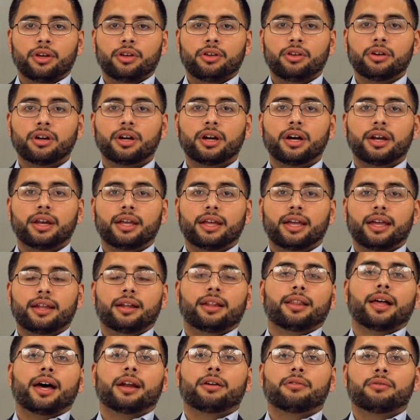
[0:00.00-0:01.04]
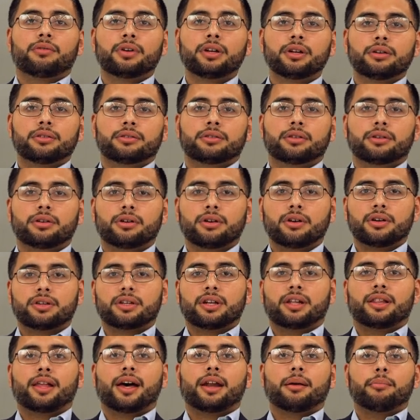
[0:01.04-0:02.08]
you're gonna get a lot of realtors
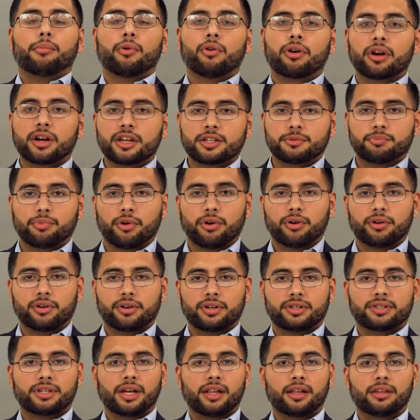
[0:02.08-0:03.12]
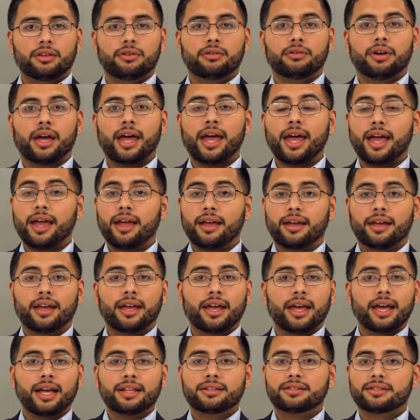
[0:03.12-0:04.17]
and a lot of mortgage brokers telling you, hey,
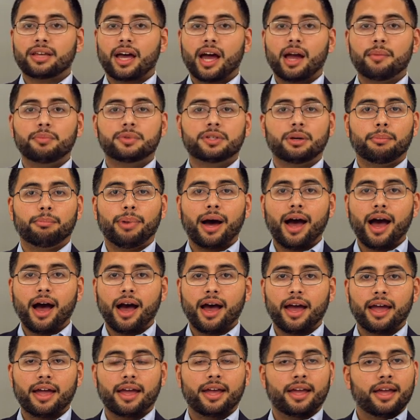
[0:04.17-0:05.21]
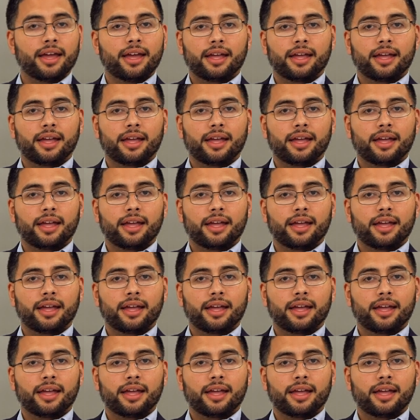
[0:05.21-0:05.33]
it's time to buy.